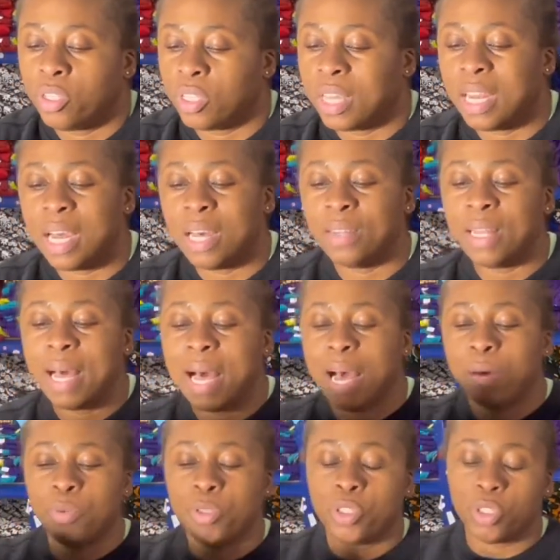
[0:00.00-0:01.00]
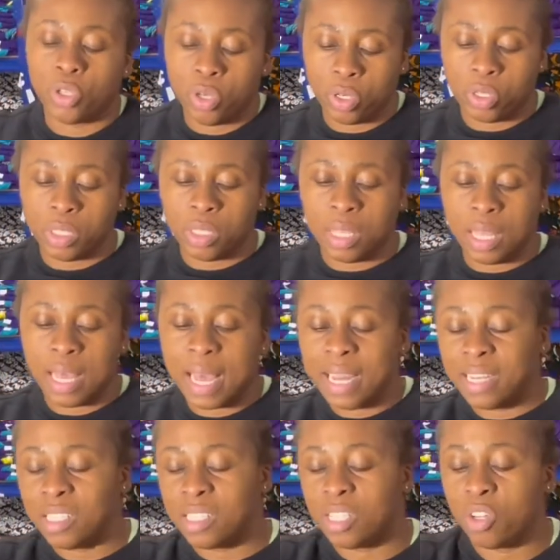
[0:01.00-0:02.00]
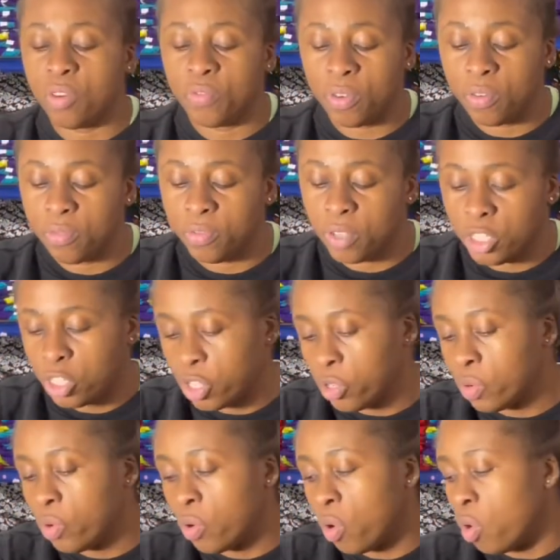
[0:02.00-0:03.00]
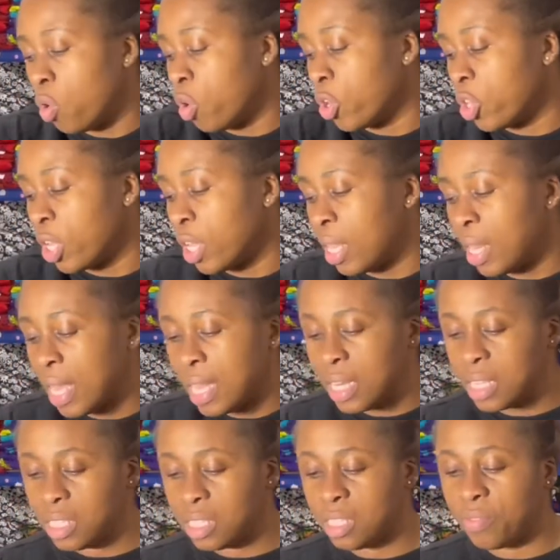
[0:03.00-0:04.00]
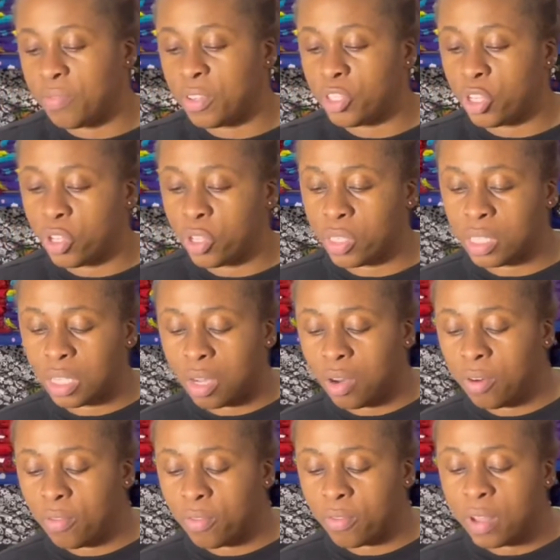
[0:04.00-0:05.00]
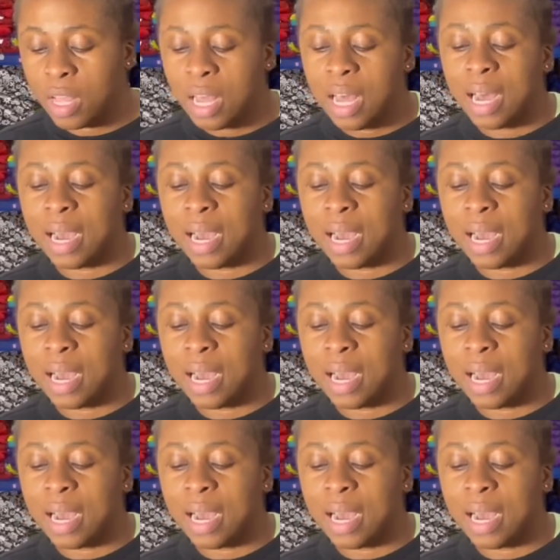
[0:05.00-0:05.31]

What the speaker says: You can either outsource the editing of your video or you can edit the video yourself.